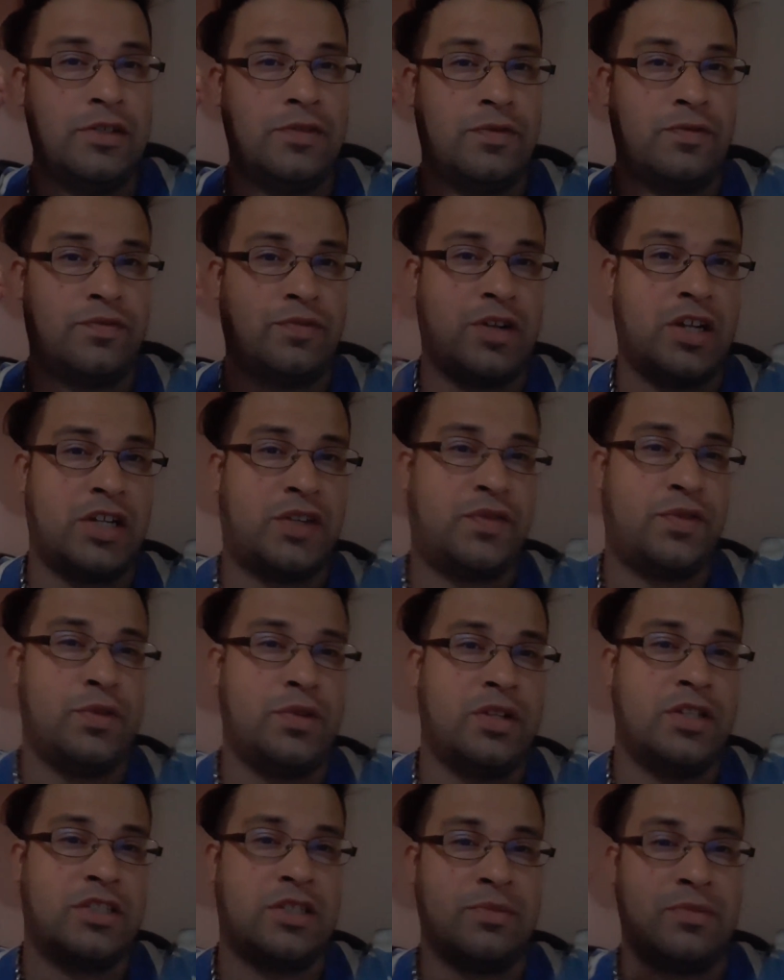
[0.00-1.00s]
fresh food
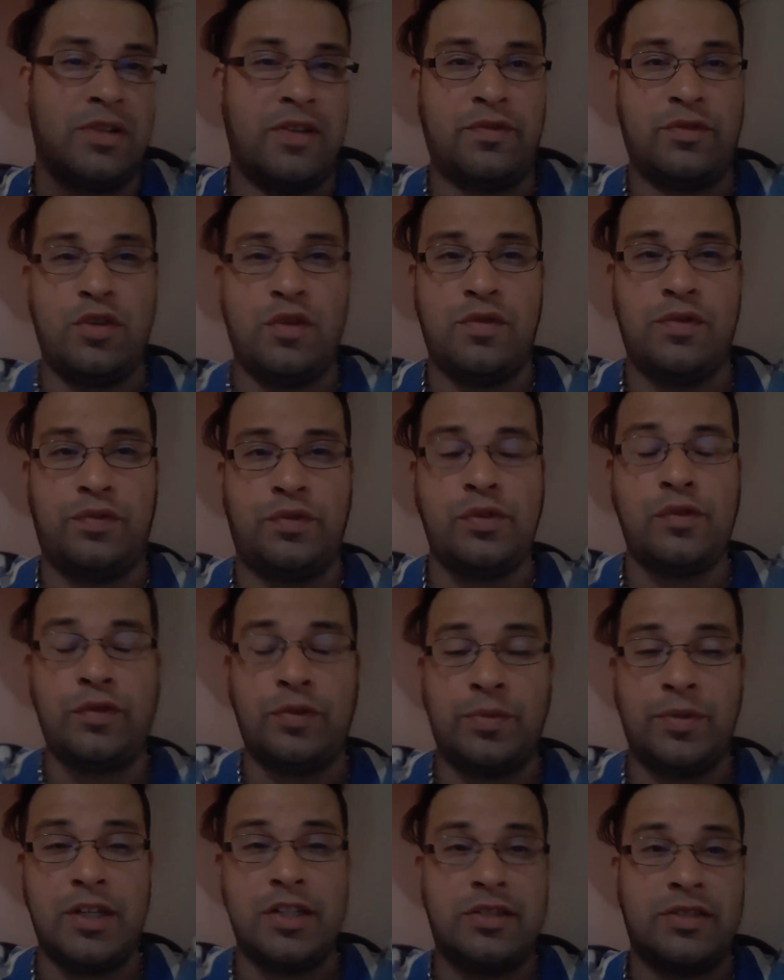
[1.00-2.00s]
and some leftover food
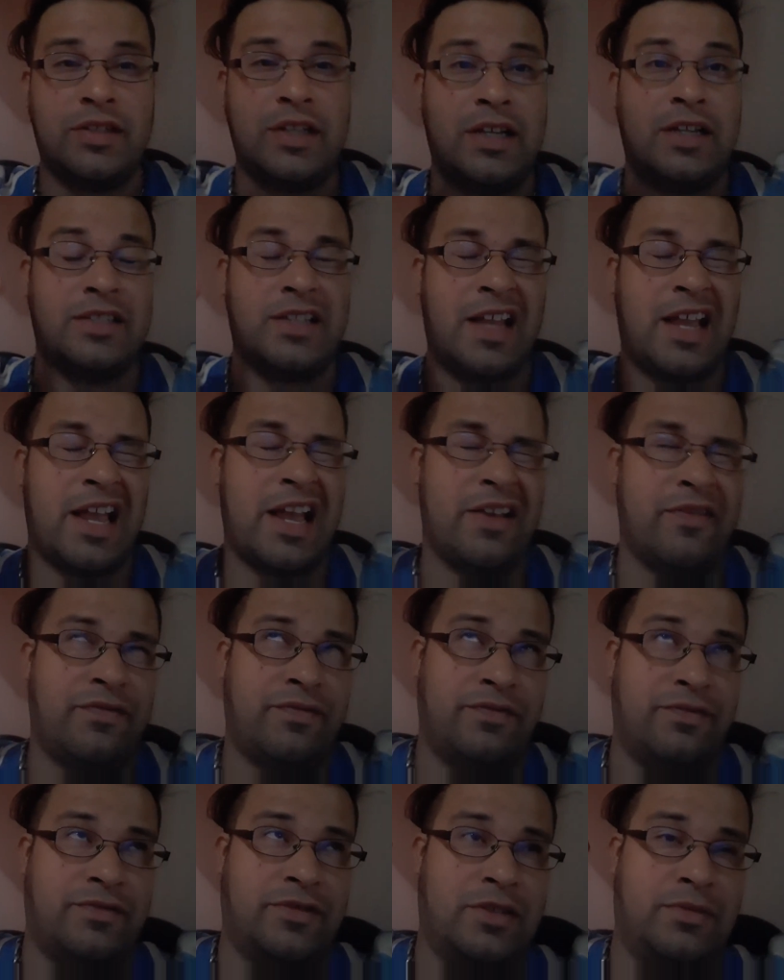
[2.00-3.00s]
from yesterday because I have
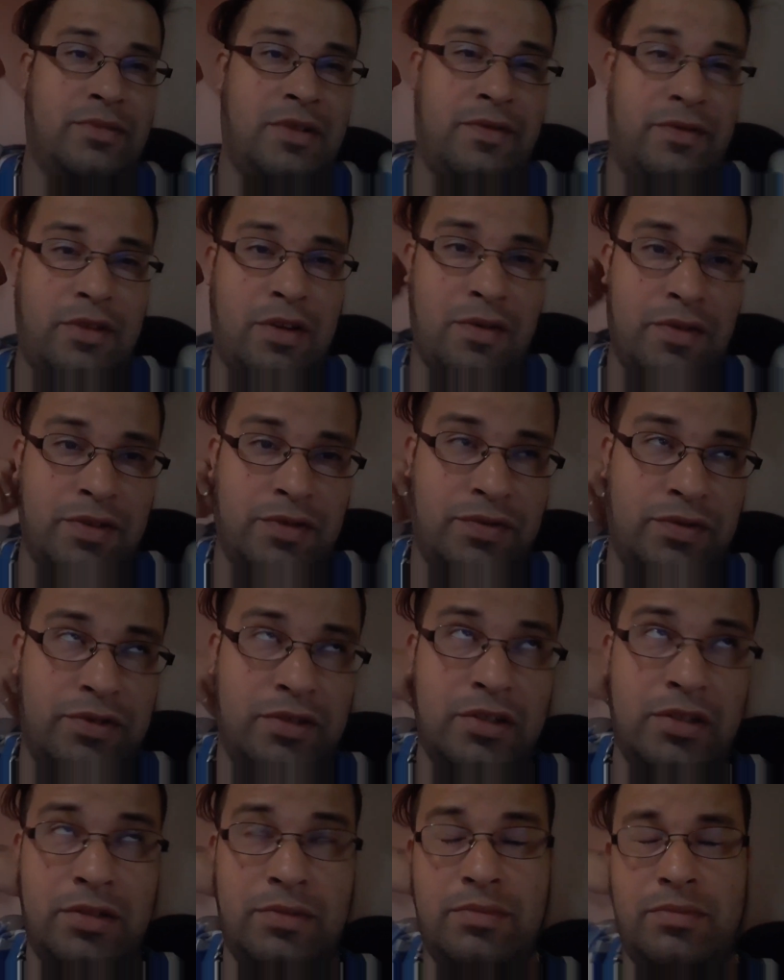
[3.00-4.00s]
some leftovers
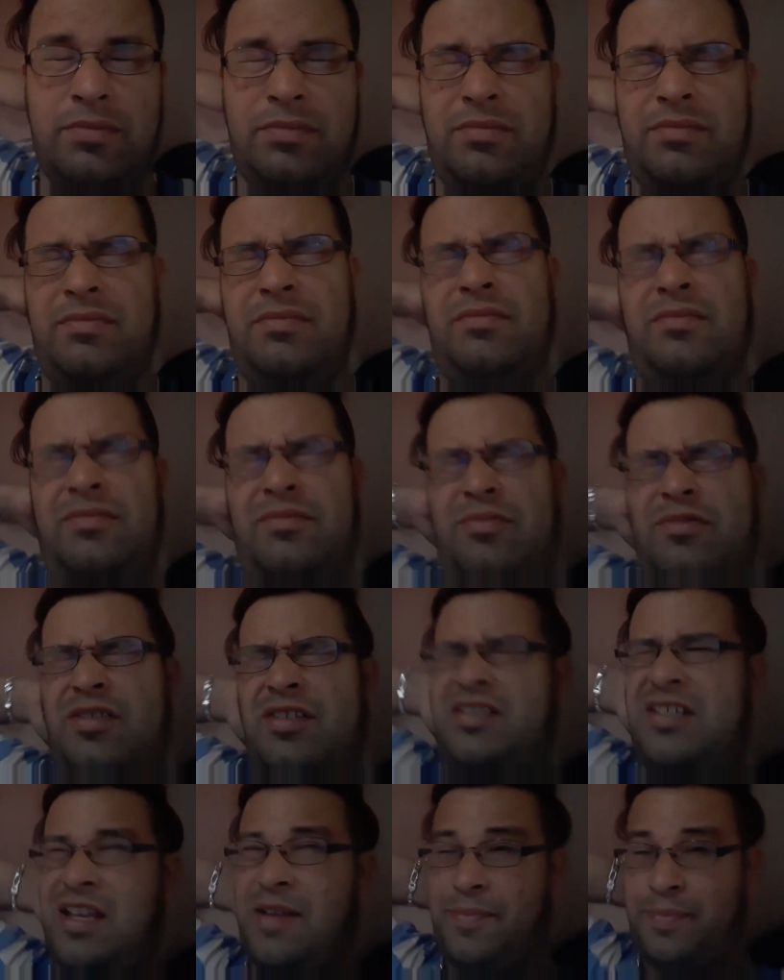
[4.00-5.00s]
from what
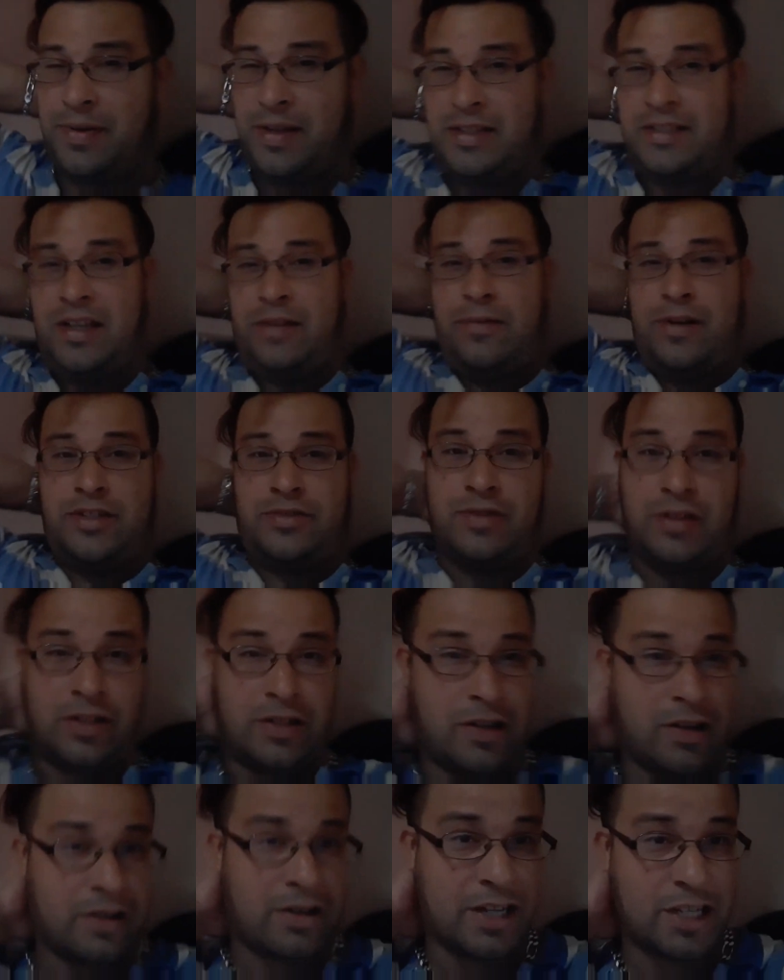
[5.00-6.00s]
is that place, that restaurant
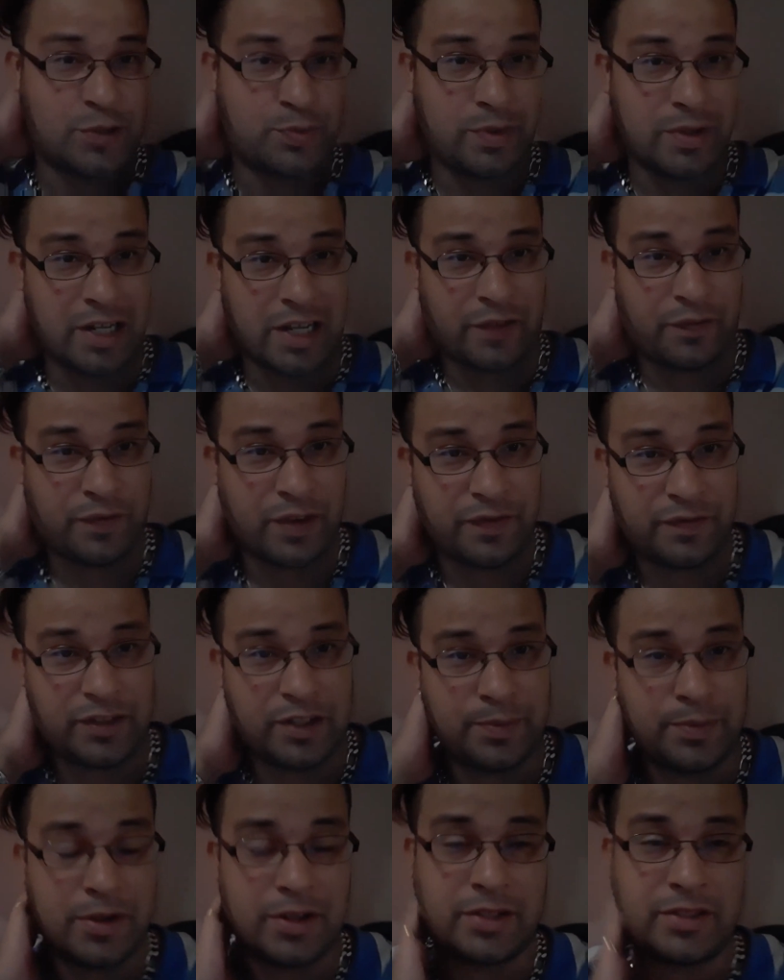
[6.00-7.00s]
called? I spent like 50
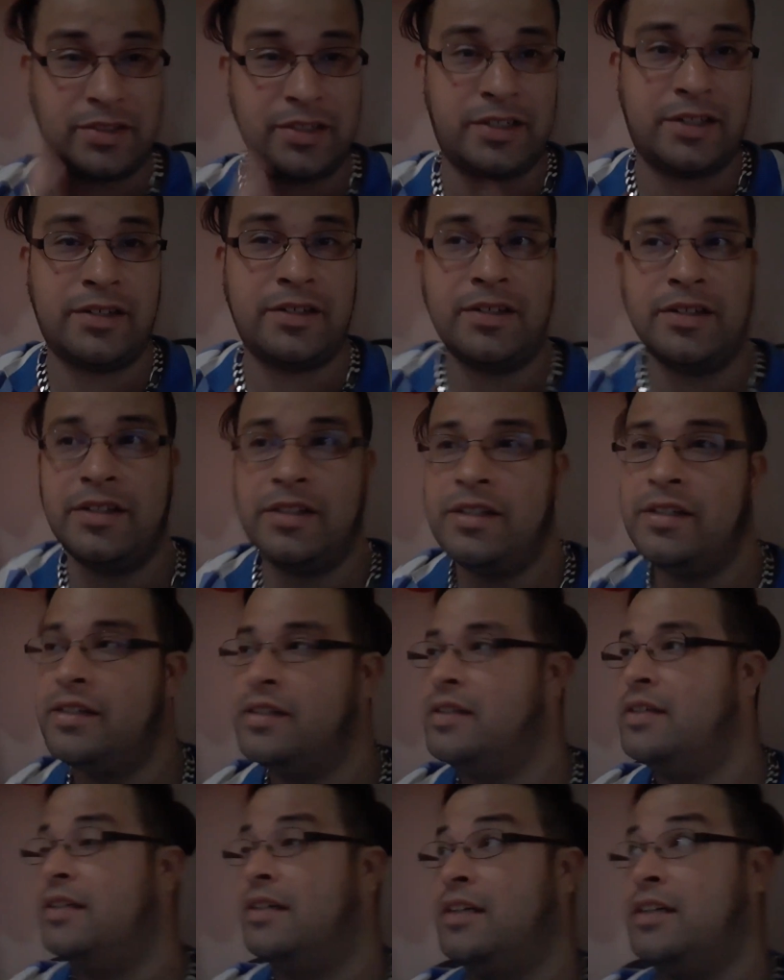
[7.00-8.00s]
bucks there.
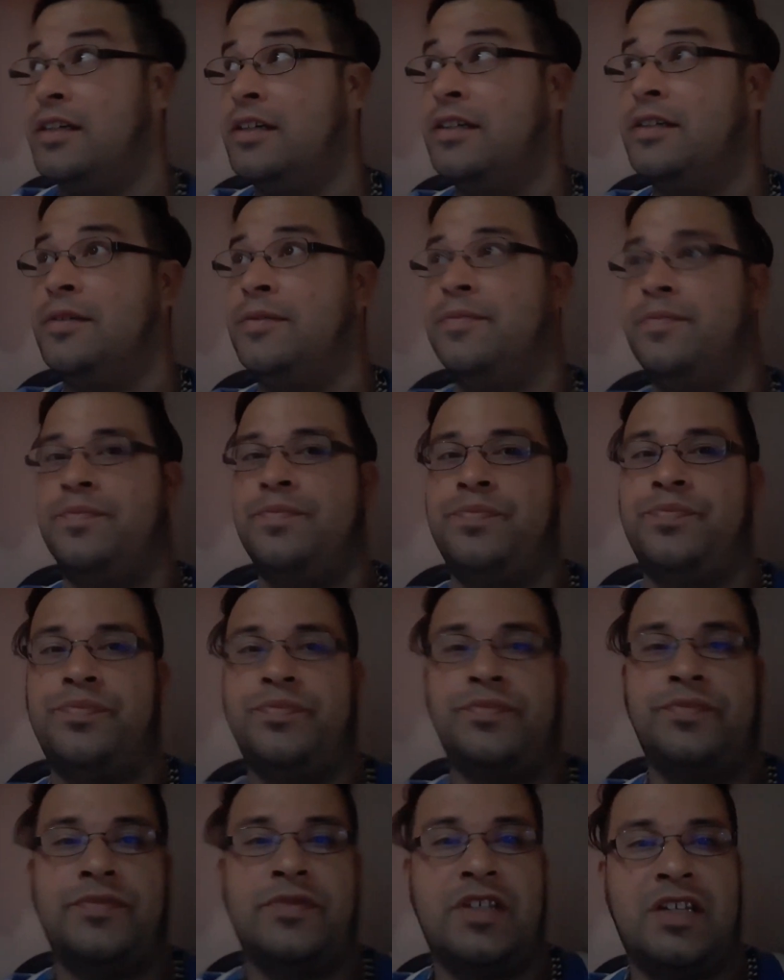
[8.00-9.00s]
Um,
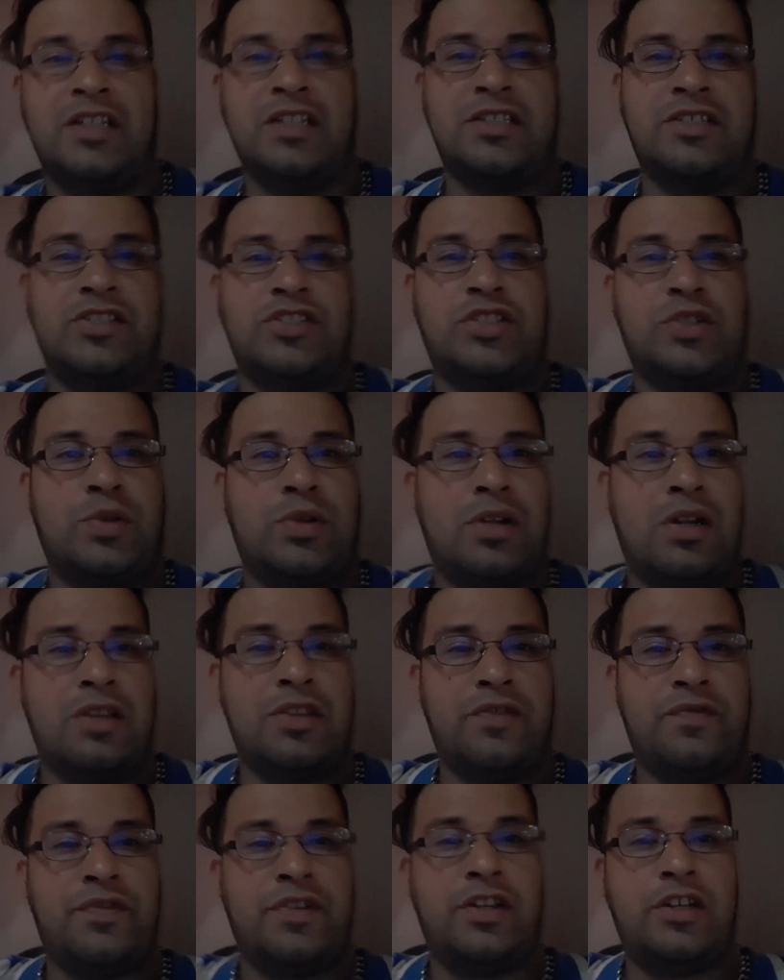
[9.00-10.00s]
it doesn't show it all in
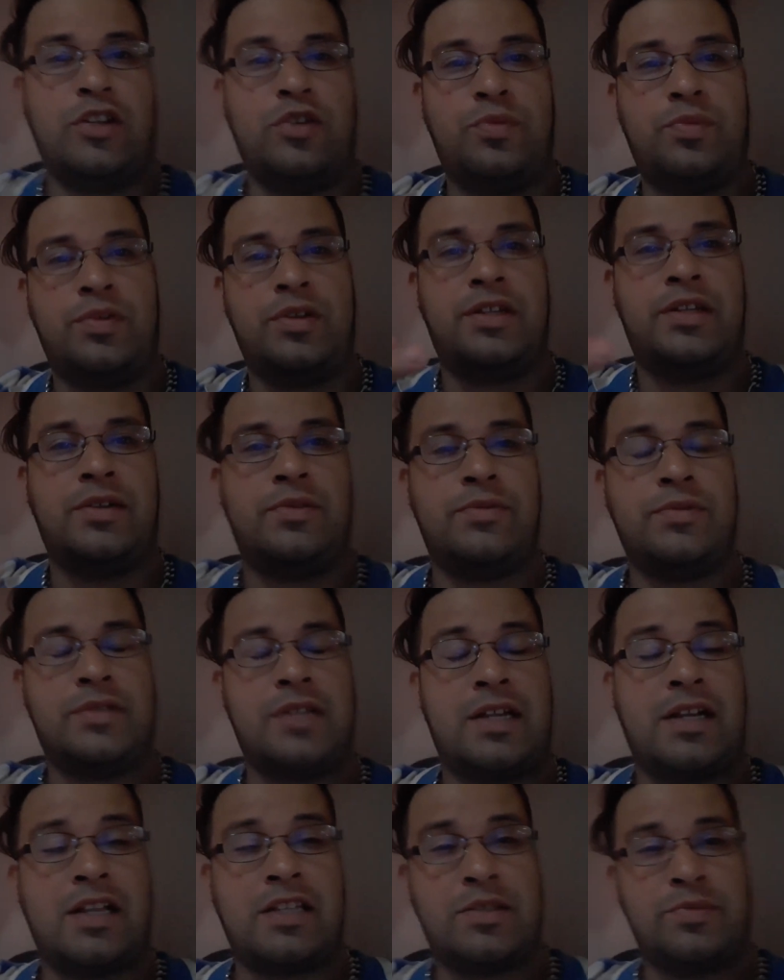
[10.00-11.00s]
the video, but it was
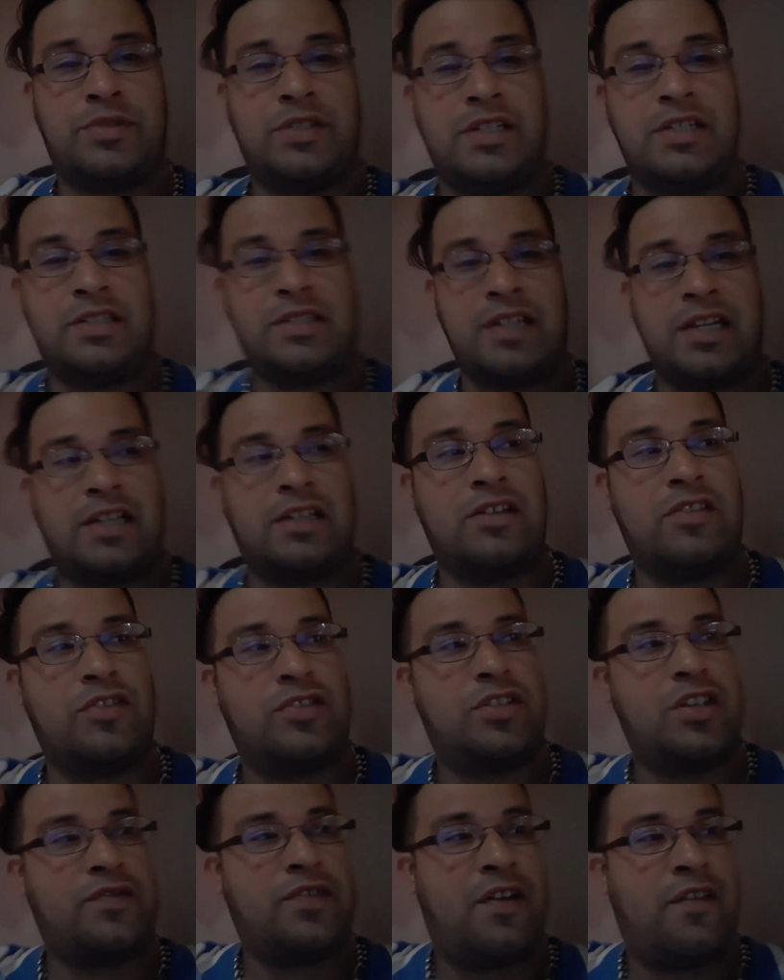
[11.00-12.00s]
I got some cheesecake and other
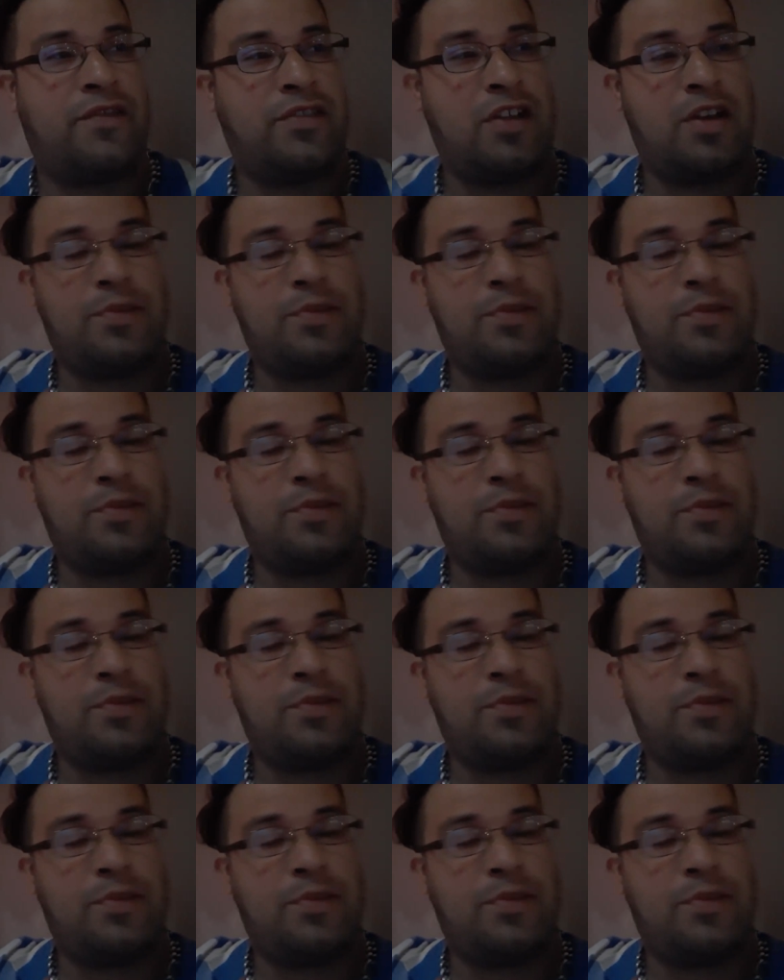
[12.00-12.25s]
stuff I haven't